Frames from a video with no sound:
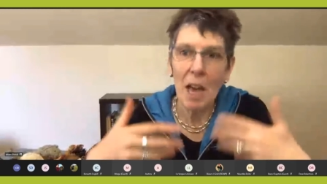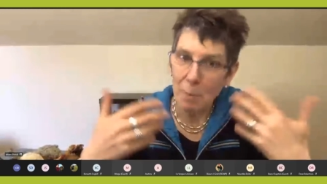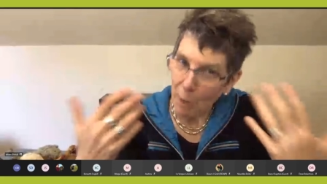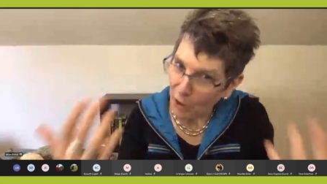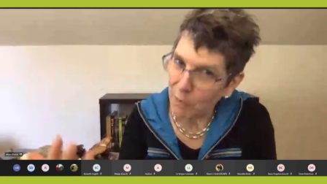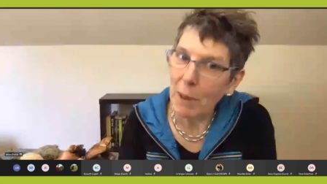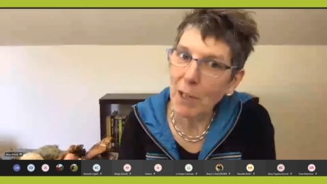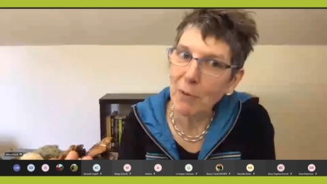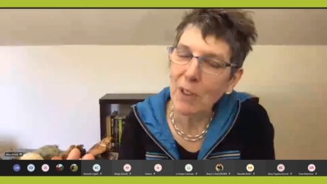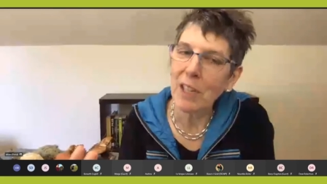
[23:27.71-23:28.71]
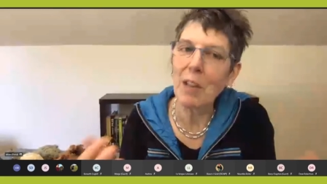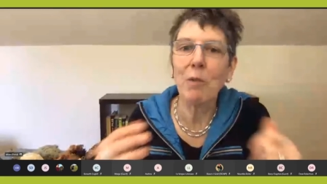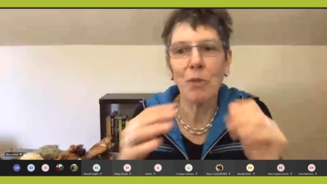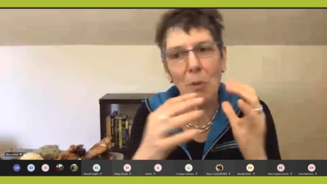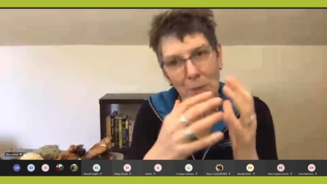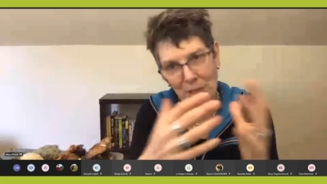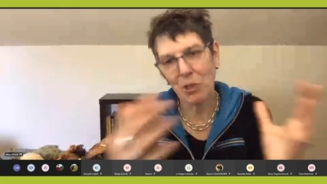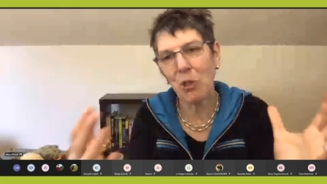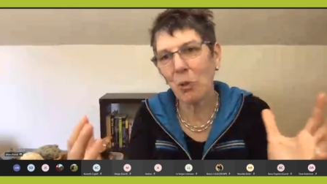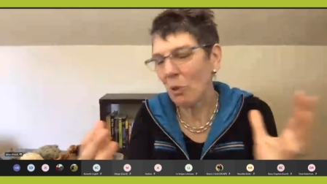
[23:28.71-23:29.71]
and both benefiting from this
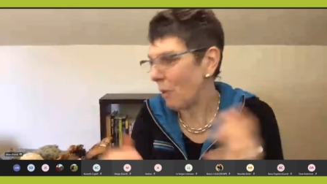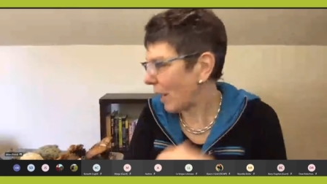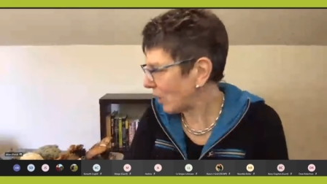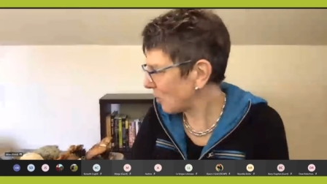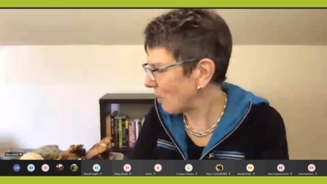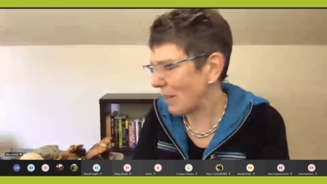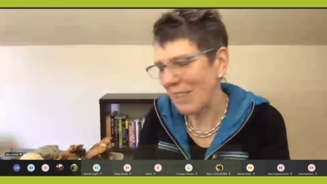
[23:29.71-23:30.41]
dual arrangement.